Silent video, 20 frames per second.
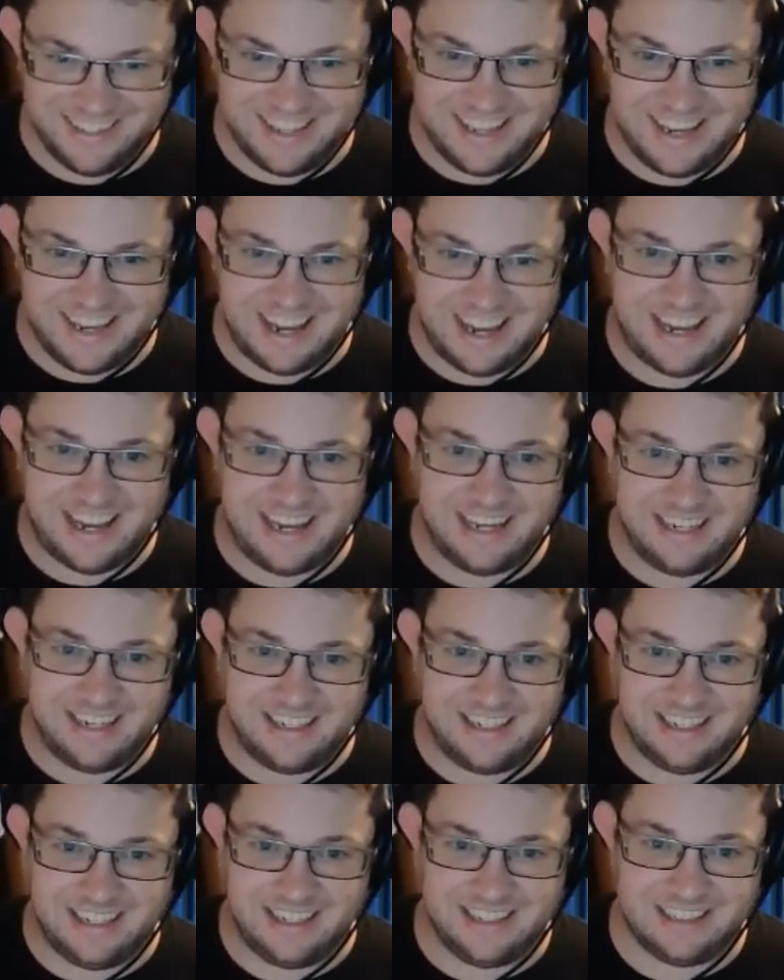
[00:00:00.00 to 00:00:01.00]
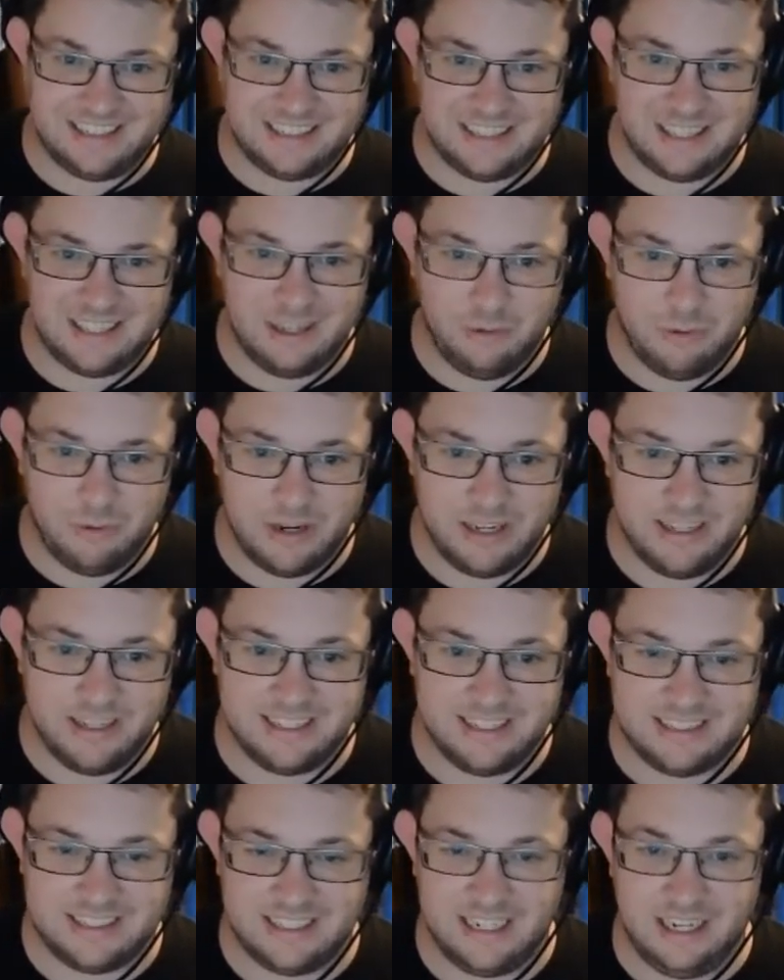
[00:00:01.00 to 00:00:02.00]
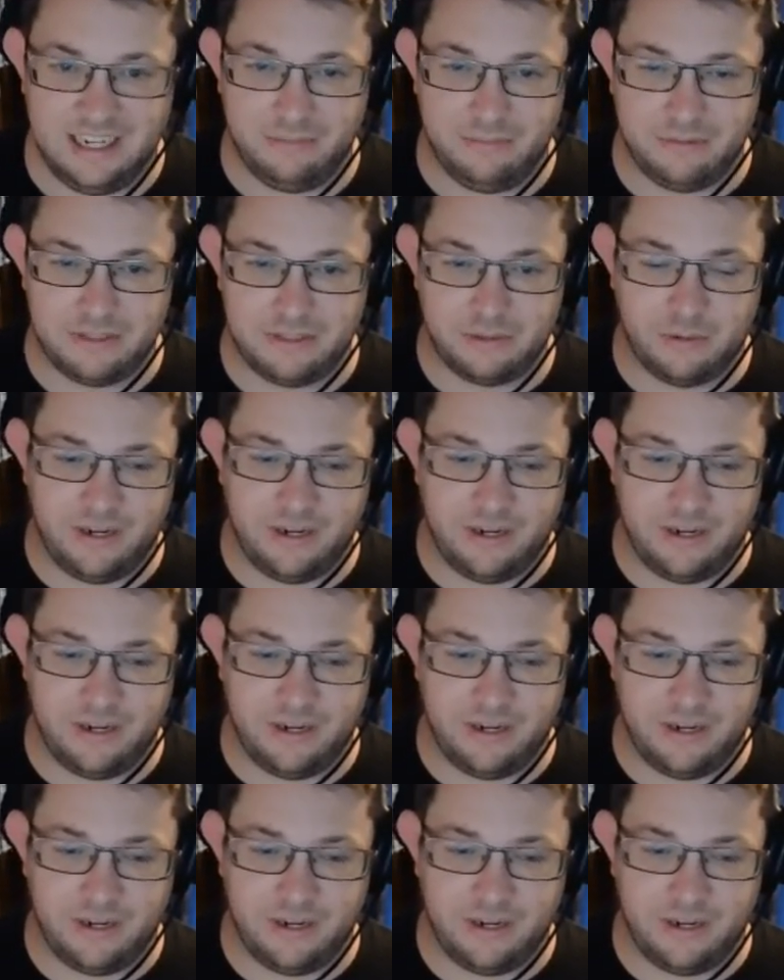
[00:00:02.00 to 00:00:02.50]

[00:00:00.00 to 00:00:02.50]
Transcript: And it's the one that's in between